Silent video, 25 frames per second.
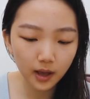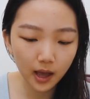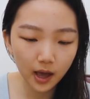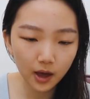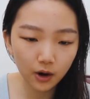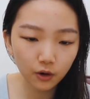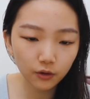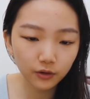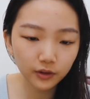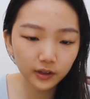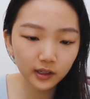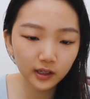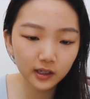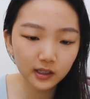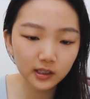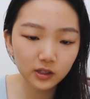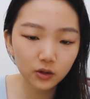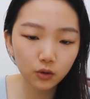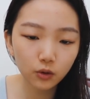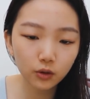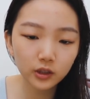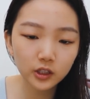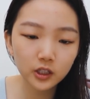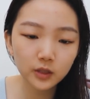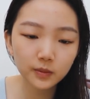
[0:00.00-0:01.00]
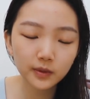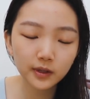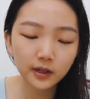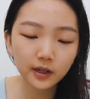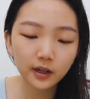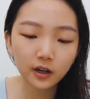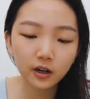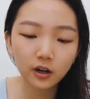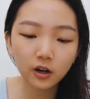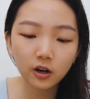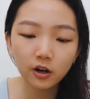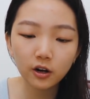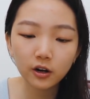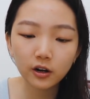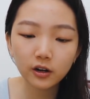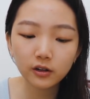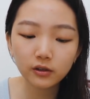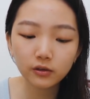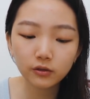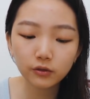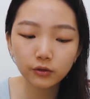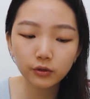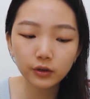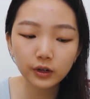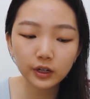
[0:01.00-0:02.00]
I don't think it's going to be a
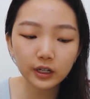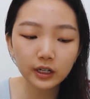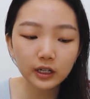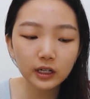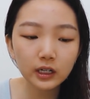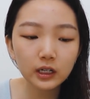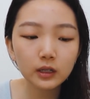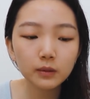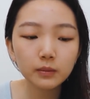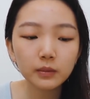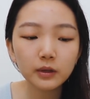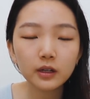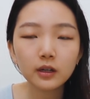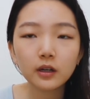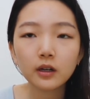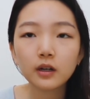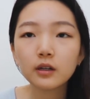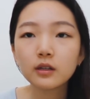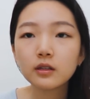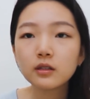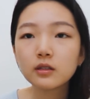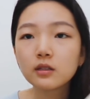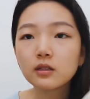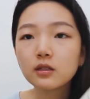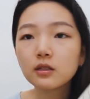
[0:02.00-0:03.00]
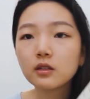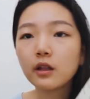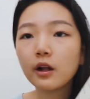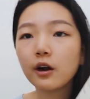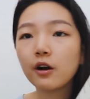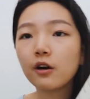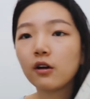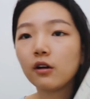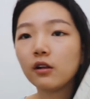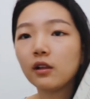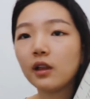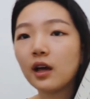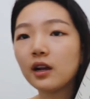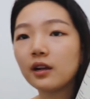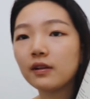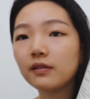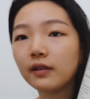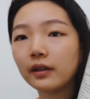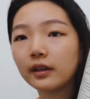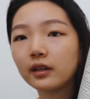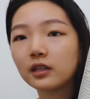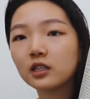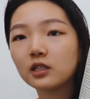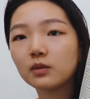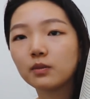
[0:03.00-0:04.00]
hard read because there are a lot of
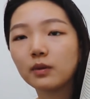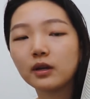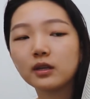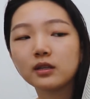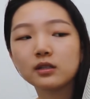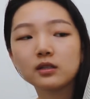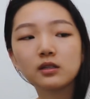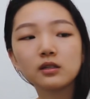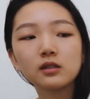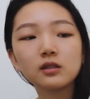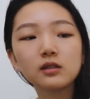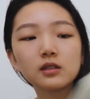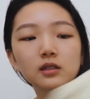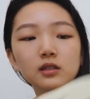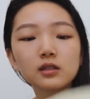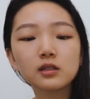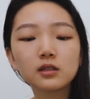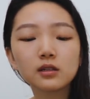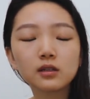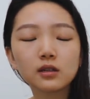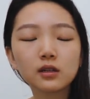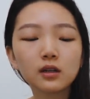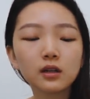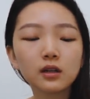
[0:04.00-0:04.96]
like spaces.